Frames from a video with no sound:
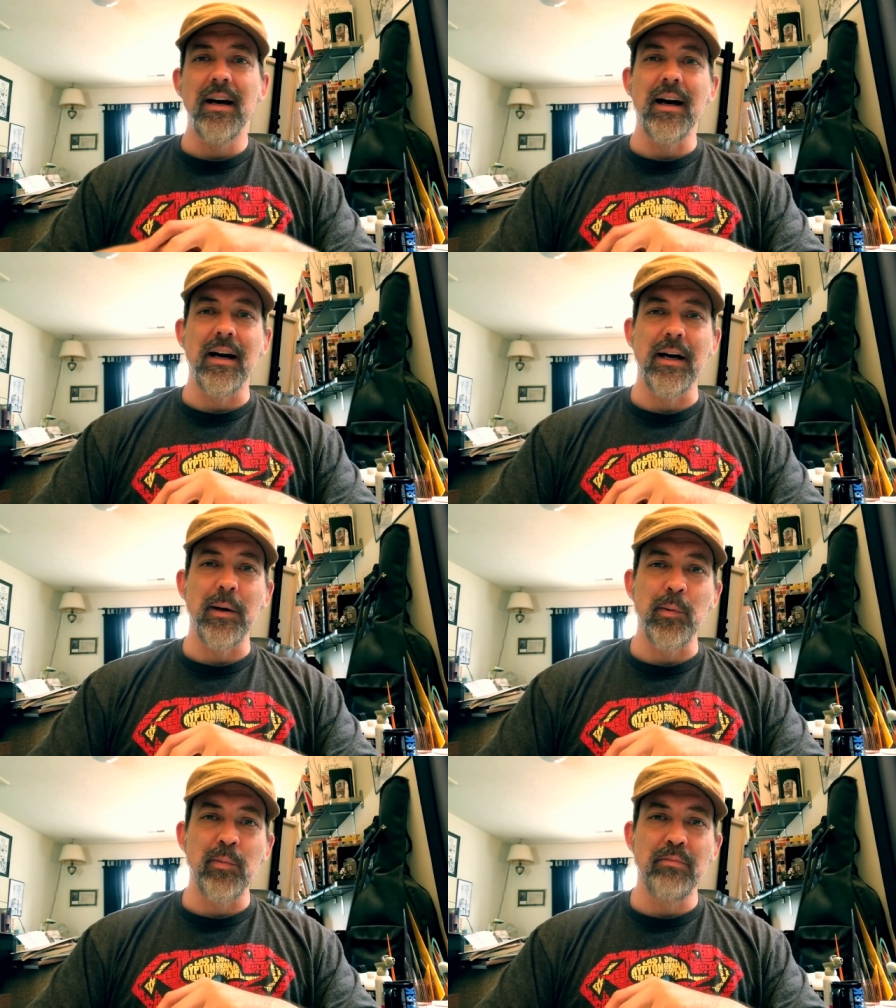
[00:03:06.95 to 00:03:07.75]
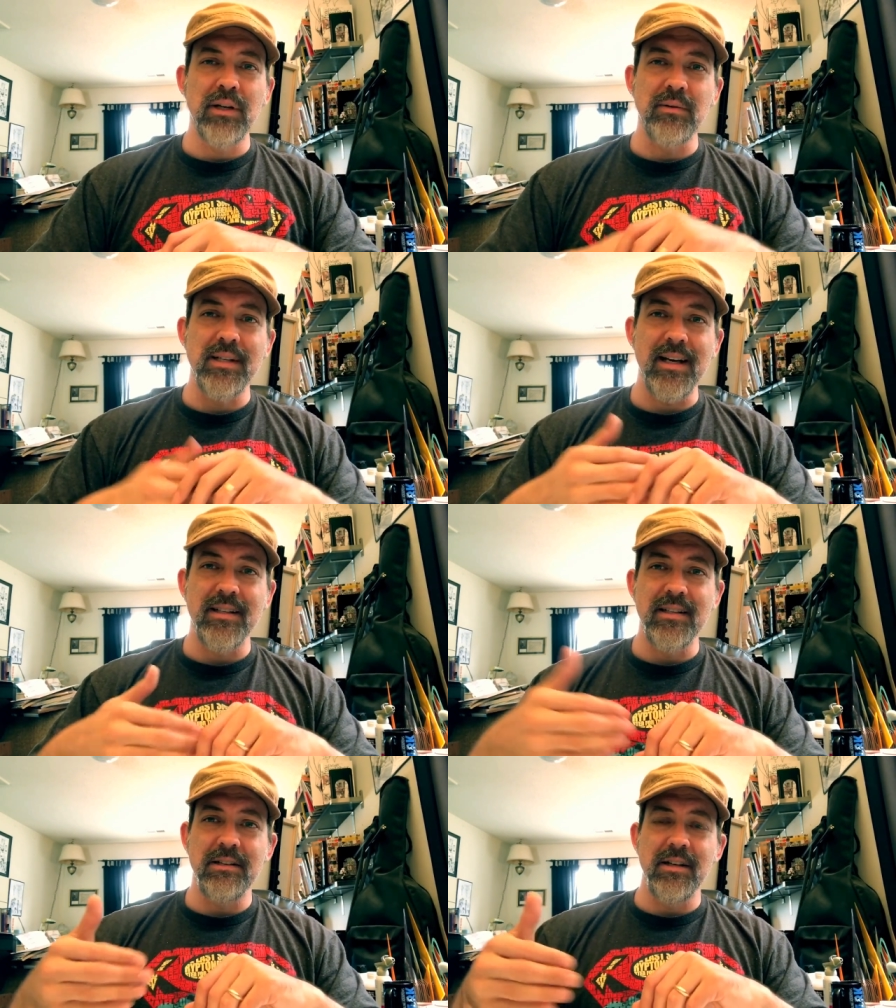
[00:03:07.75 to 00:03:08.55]
Um, but it was that
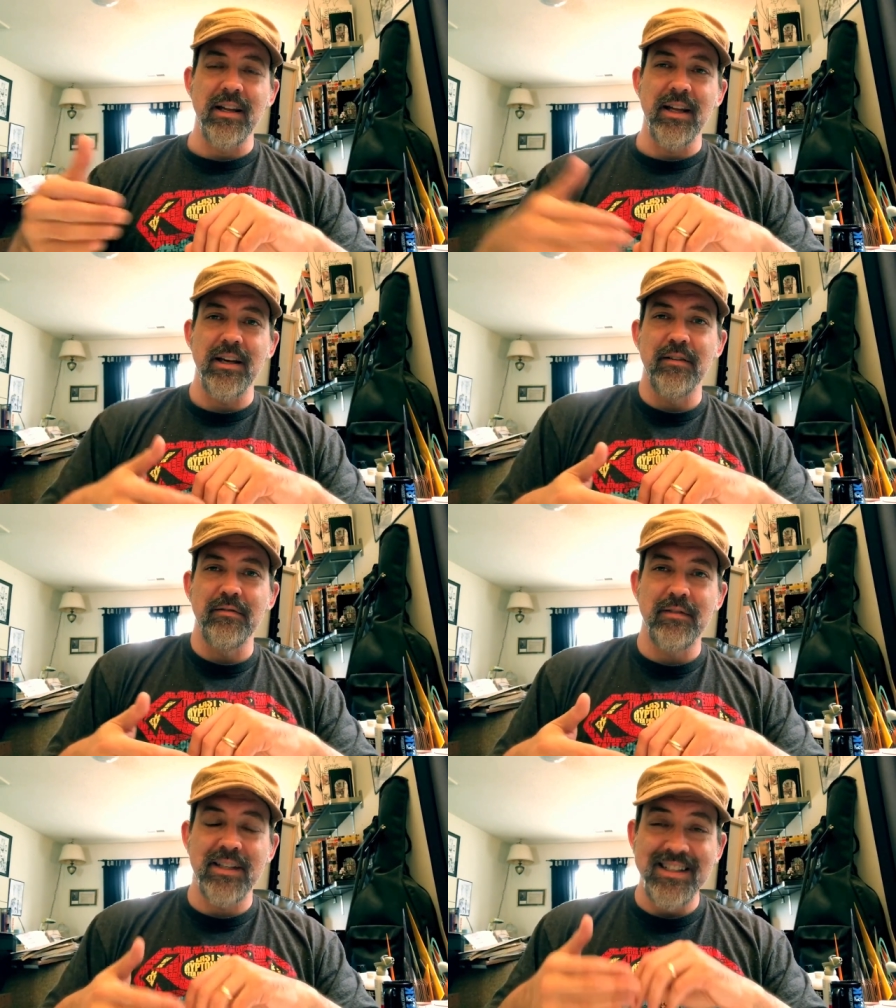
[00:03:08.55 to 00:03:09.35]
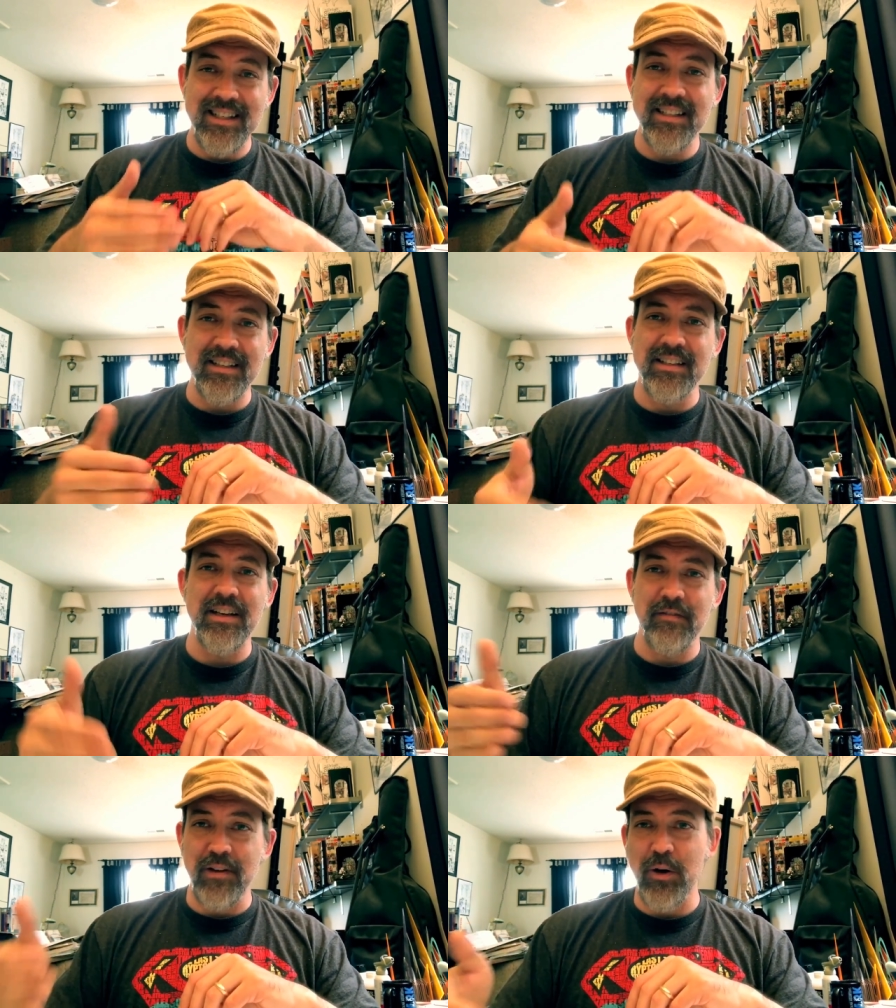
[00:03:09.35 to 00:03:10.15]
consistently of
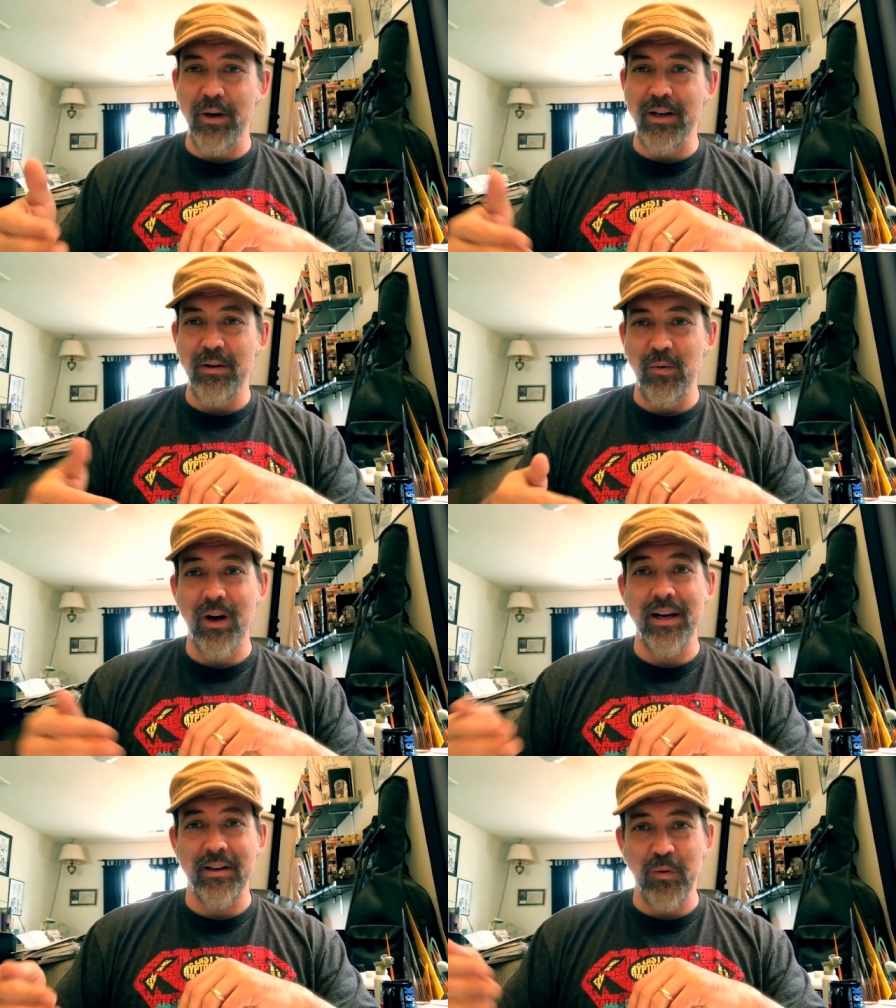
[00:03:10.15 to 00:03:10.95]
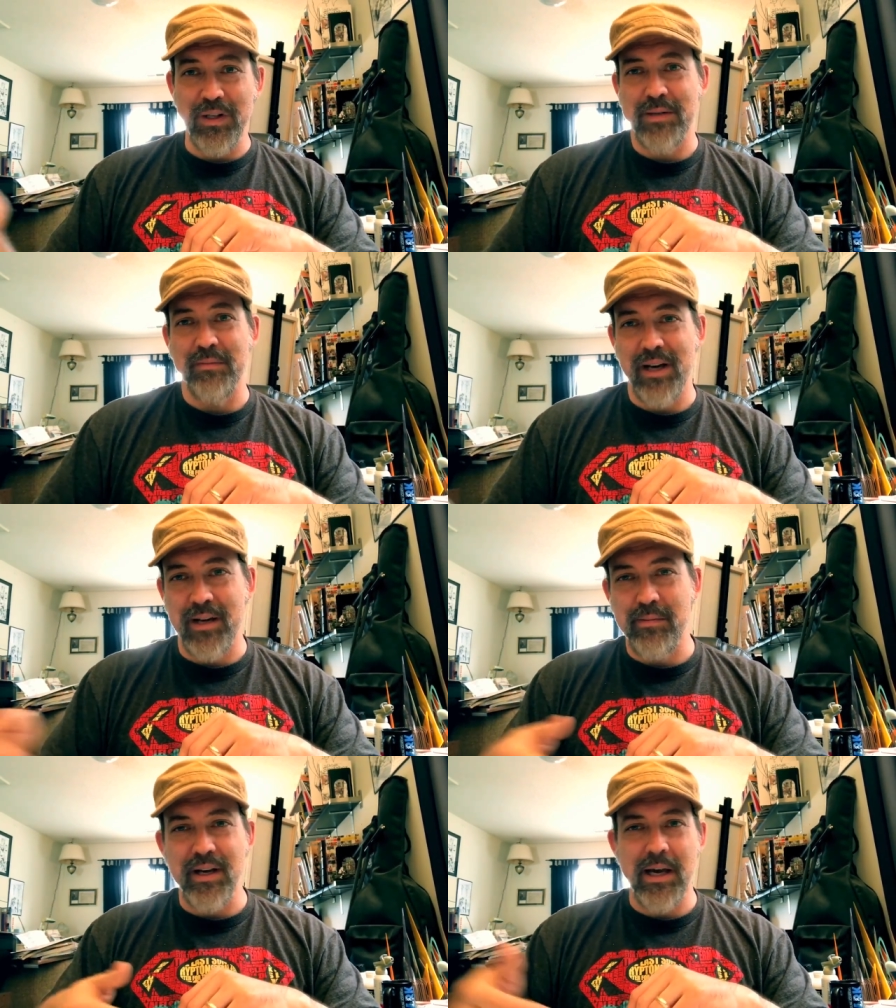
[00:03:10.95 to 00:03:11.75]
consistency of knowing why it wasn't bad
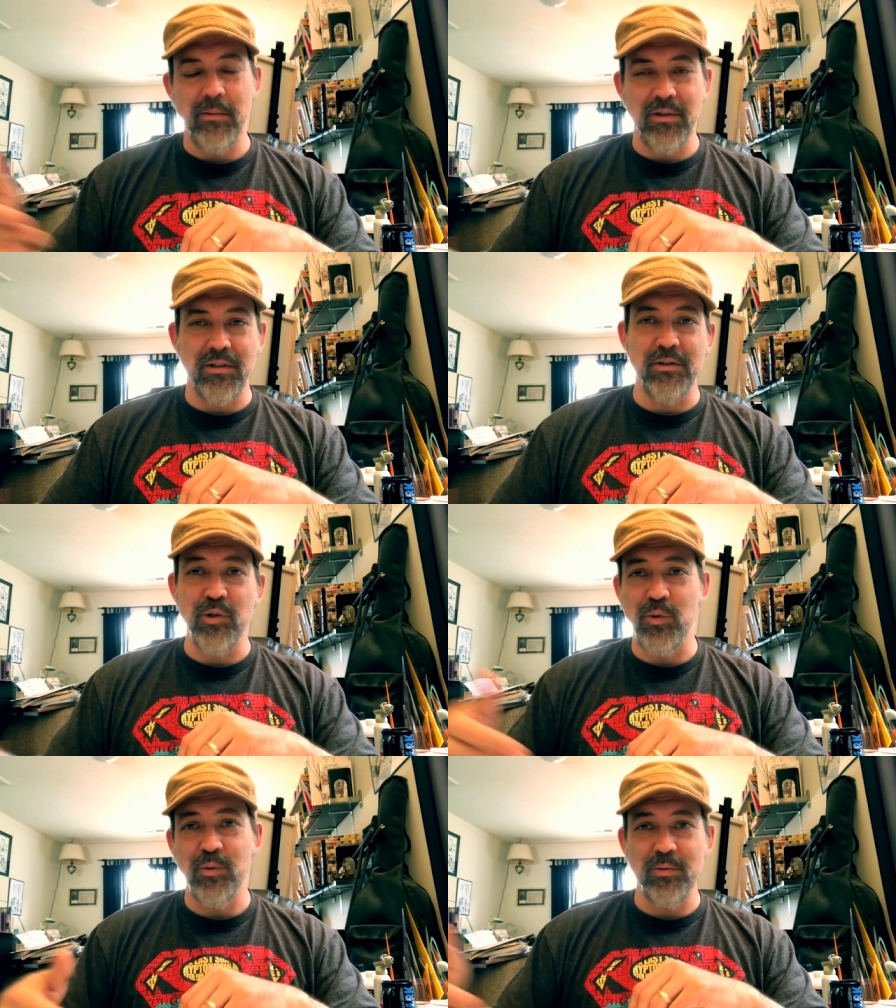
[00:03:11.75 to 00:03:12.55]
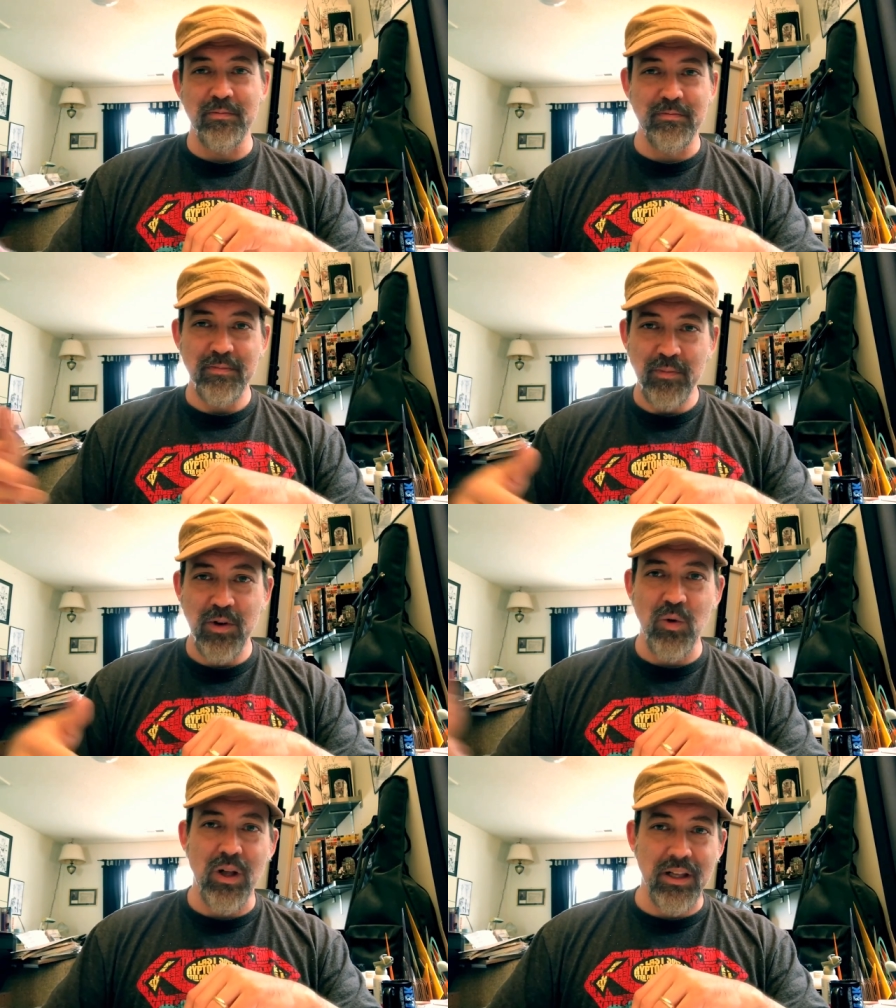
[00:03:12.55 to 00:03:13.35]
and being able to do
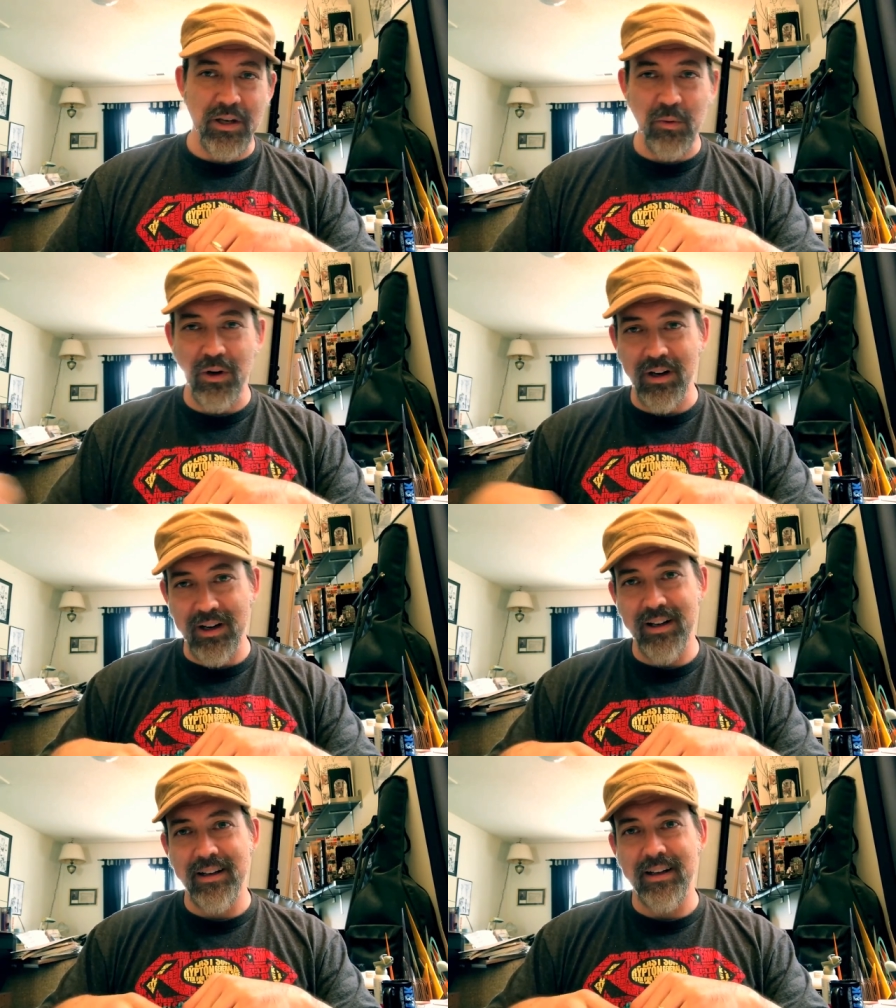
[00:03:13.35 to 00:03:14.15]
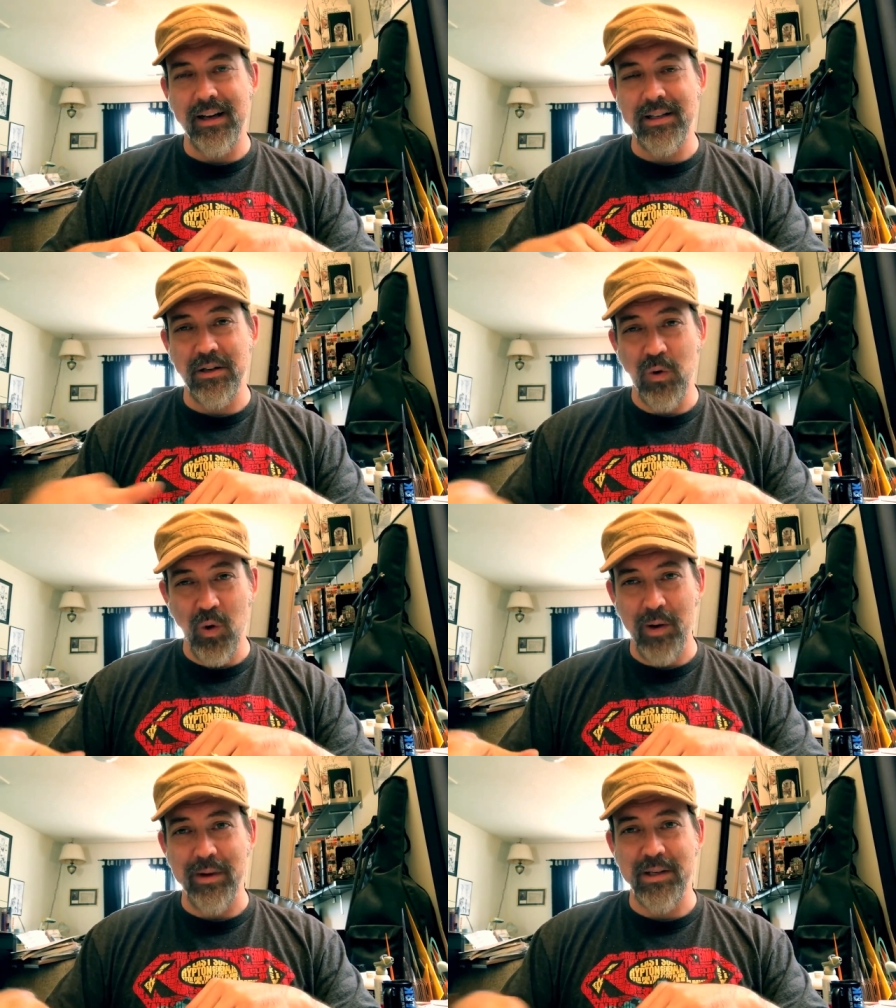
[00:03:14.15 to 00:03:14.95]
quality work as a
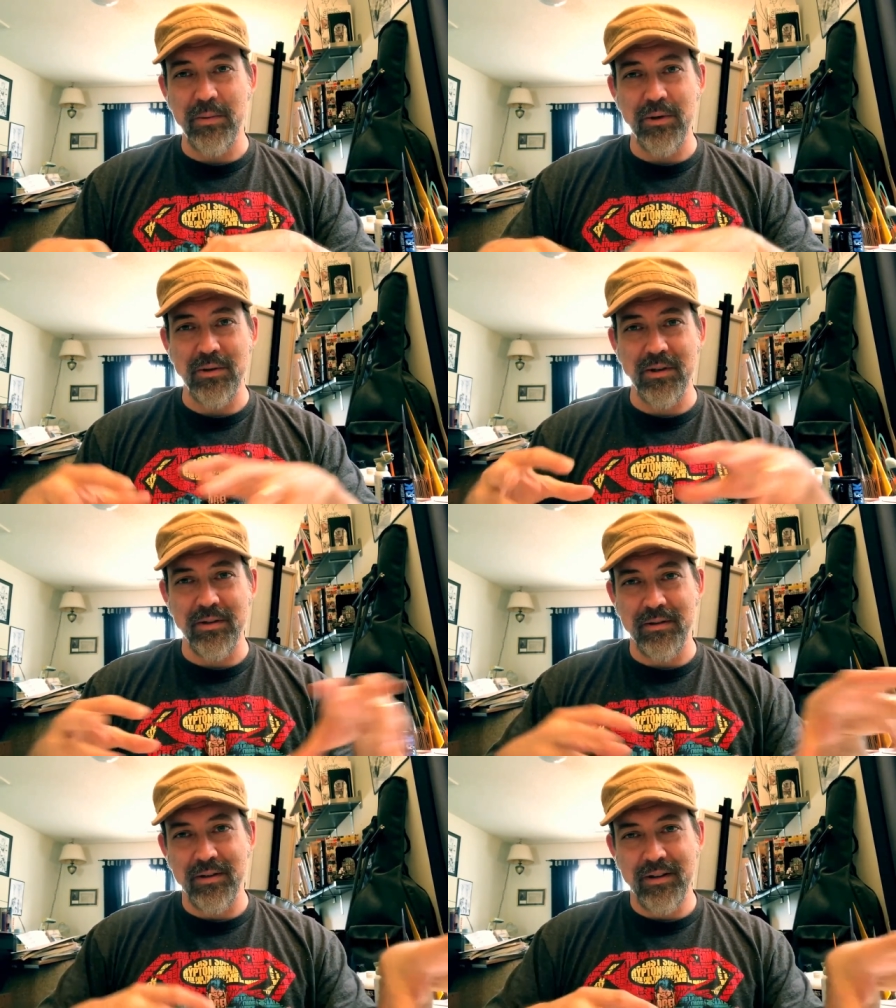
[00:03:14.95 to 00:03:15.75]
norm as opposed to